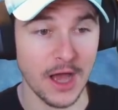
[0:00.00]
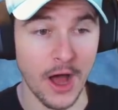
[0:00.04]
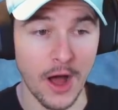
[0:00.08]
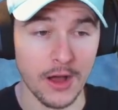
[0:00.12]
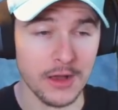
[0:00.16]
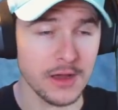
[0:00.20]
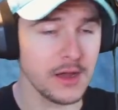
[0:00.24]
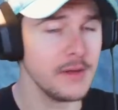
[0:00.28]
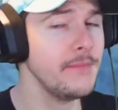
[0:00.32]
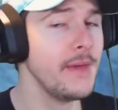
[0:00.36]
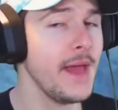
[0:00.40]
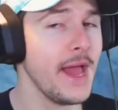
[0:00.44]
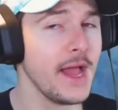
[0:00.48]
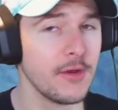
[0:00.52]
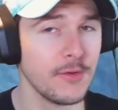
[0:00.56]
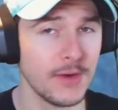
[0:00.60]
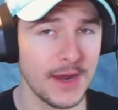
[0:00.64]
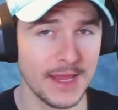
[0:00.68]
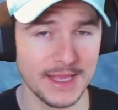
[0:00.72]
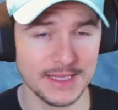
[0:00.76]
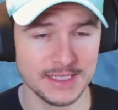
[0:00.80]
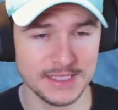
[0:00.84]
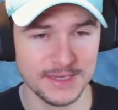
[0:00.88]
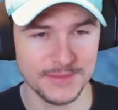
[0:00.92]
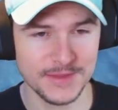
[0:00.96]
I'll come back when I
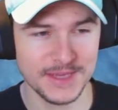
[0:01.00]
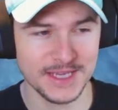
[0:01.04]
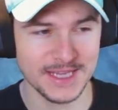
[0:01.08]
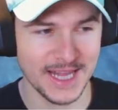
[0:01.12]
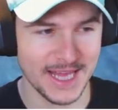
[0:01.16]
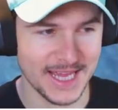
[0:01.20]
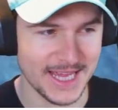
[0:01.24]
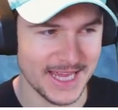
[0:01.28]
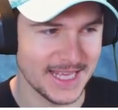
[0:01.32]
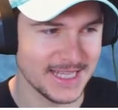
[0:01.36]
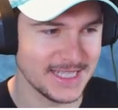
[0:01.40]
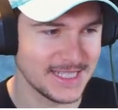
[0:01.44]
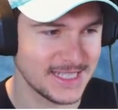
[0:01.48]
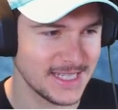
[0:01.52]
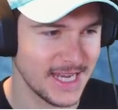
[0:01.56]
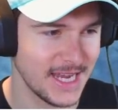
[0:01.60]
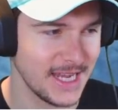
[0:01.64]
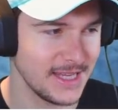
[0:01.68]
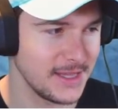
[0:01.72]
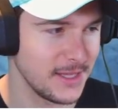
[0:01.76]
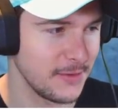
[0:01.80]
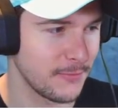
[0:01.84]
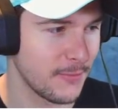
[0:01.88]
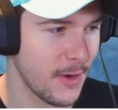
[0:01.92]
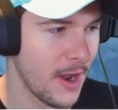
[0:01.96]
get something like
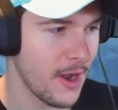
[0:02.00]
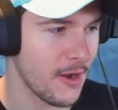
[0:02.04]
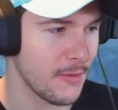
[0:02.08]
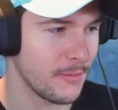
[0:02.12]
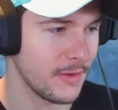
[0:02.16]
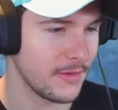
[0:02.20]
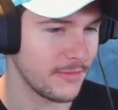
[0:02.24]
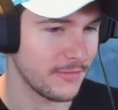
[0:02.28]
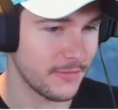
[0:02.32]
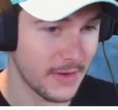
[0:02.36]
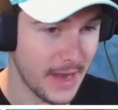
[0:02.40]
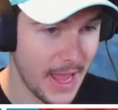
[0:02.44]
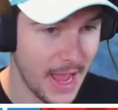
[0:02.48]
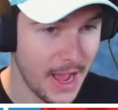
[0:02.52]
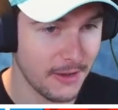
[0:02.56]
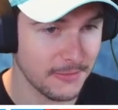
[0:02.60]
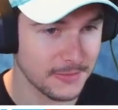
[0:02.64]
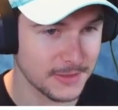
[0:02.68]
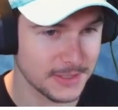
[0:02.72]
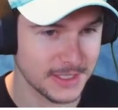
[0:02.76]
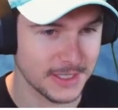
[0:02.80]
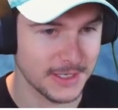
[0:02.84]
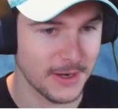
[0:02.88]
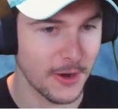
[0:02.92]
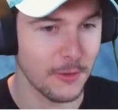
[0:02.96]
insanely rare, but for now, I'm
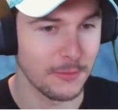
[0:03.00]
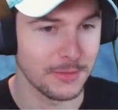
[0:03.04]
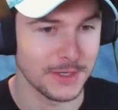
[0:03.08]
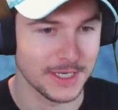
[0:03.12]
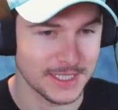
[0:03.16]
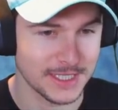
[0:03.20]
just gonna open a